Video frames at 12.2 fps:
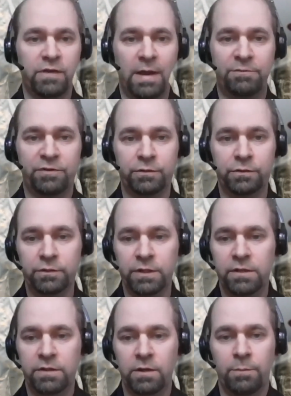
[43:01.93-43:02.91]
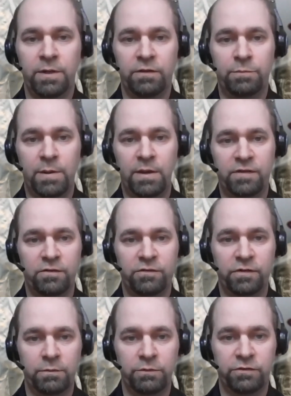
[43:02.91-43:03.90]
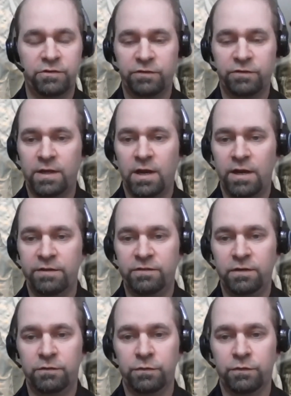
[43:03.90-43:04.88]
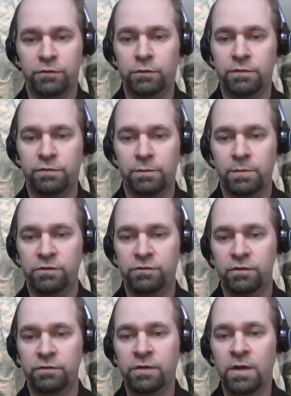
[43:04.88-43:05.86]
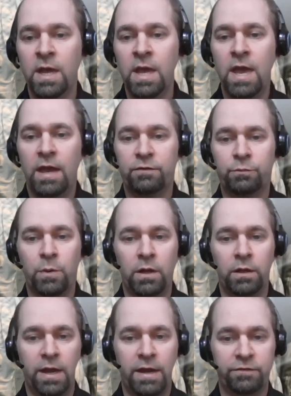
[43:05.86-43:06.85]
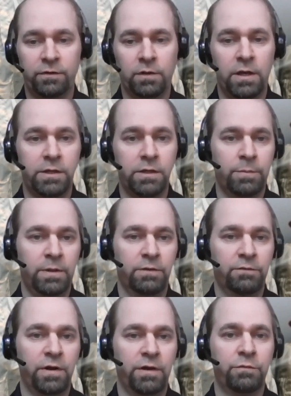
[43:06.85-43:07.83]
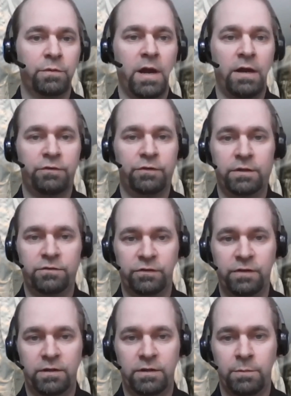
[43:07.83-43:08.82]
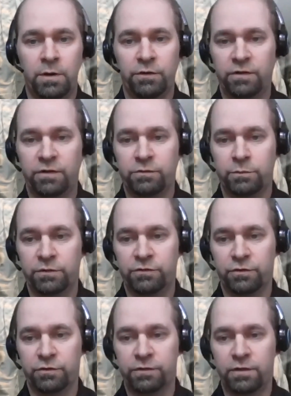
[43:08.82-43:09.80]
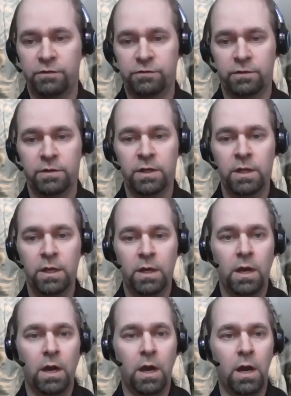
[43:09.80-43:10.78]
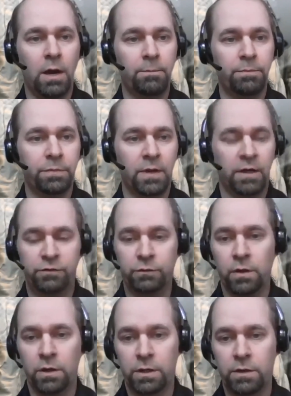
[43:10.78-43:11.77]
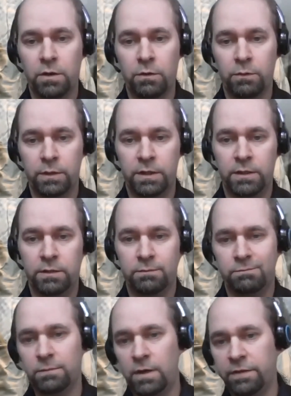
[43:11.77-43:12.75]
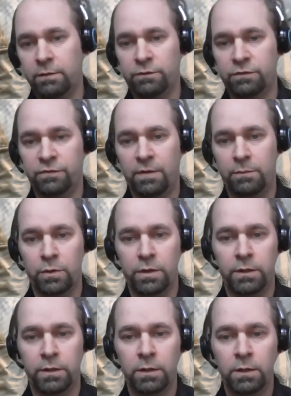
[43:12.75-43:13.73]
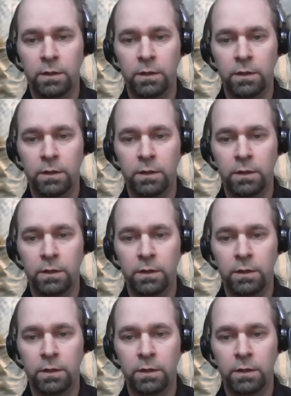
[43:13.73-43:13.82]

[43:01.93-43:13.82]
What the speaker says: Absolutely. The European Space Agency was just at high seas for 2 different missions, as well as a lot of European friends were actually just at the Mars Desert Research Station not too long ago in, I think it was February.